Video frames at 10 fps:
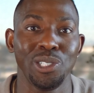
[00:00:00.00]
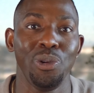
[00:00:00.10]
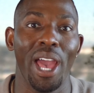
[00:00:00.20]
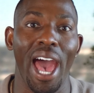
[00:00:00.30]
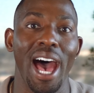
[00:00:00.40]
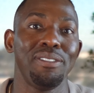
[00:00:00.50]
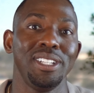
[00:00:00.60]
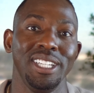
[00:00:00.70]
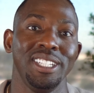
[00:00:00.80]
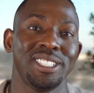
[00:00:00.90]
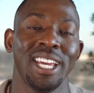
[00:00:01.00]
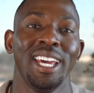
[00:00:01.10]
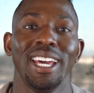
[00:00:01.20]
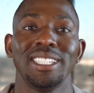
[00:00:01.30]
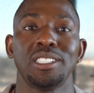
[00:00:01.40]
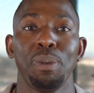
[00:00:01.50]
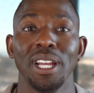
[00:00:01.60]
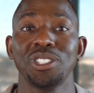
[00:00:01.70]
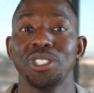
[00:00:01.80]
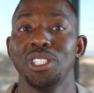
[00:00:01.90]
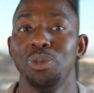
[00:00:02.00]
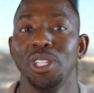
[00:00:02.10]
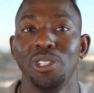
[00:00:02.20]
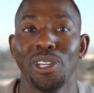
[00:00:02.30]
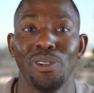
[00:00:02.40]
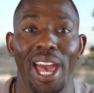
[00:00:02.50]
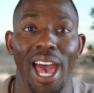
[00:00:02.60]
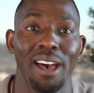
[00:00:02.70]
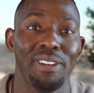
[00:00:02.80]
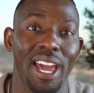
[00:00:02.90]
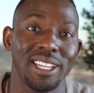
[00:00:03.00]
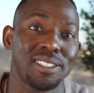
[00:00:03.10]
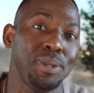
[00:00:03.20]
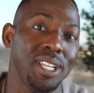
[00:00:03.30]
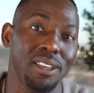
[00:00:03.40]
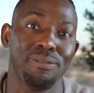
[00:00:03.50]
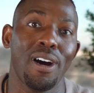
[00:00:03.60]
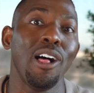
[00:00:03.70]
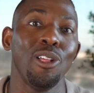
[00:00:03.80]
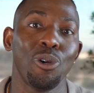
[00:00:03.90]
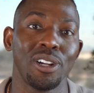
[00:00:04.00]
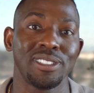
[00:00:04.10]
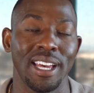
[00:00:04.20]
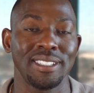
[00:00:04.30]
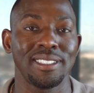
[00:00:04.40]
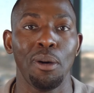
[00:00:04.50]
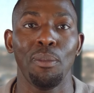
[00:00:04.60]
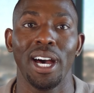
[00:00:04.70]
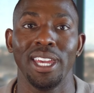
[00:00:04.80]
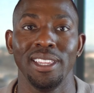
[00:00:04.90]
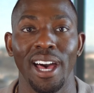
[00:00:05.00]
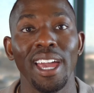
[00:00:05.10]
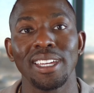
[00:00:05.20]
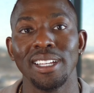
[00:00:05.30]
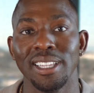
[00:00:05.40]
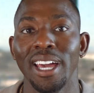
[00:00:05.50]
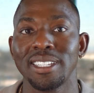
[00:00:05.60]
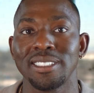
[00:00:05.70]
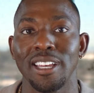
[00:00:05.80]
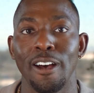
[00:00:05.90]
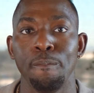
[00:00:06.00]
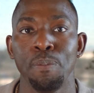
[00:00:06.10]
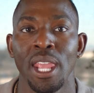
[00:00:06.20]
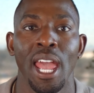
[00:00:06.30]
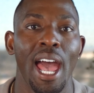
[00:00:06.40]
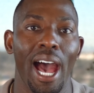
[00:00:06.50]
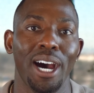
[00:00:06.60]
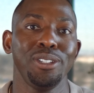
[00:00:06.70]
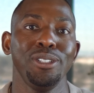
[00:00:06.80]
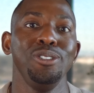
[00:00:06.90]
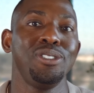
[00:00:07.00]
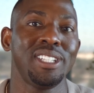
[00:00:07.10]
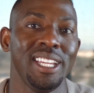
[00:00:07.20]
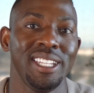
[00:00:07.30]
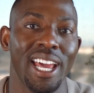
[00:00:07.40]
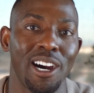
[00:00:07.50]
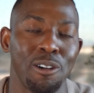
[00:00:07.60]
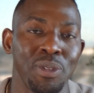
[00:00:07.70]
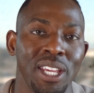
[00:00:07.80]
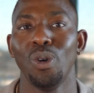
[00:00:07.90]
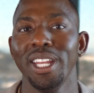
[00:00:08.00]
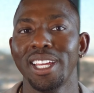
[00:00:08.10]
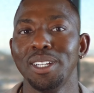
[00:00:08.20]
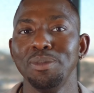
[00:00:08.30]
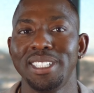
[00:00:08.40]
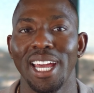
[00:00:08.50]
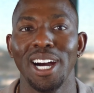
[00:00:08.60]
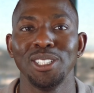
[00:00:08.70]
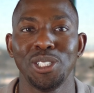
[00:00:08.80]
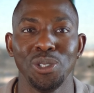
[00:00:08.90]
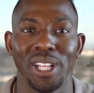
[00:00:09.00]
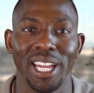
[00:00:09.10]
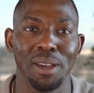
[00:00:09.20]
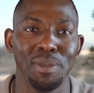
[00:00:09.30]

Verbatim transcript: to have a niche, especially when you don't have as many followers as somebody like Alexa. How do you stand out? What it comes down to, like I